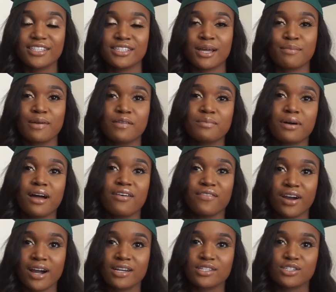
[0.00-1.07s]
and I met with my
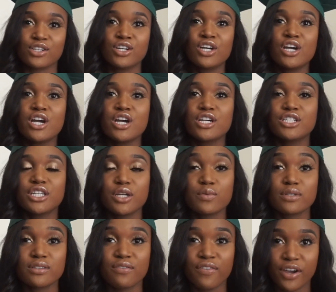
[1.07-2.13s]
advisor, she
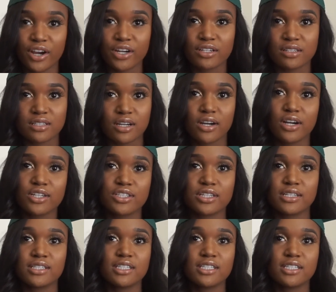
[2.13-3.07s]
was very discouraging.